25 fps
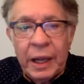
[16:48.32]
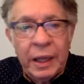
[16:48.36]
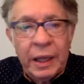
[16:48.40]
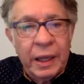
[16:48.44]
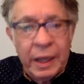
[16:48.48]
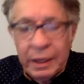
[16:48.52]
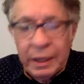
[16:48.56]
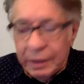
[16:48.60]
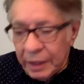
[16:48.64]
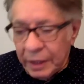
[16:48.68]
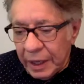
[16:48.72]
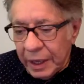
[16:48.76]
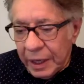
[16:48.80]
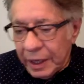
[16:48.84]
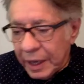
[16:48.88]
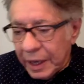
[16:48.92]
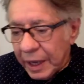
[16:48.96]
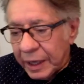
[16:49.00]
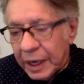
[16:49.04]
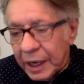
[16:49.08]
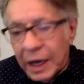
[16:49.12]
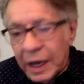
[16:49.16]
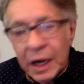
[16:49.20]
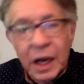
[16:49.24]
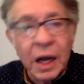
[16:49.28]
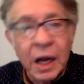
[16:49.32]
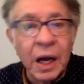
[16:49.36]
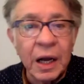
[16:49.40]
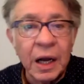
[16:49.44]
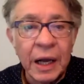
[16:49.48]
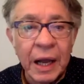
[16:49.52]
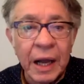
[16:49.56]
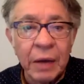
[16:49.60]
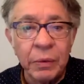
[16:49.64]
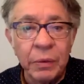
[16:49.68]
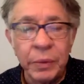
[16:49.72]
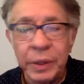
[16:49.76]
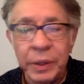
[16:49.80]
and, and I kind of hung
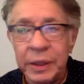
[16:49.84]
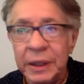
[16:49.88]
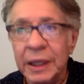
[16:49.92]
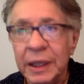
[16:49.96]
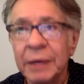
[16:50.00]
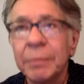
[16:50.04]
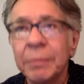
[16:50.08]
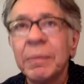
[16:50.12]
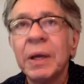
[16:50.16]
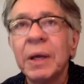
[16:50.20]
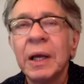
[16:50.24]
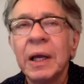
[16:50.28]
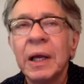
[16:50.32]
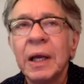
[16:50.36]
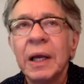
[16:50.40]
out with them.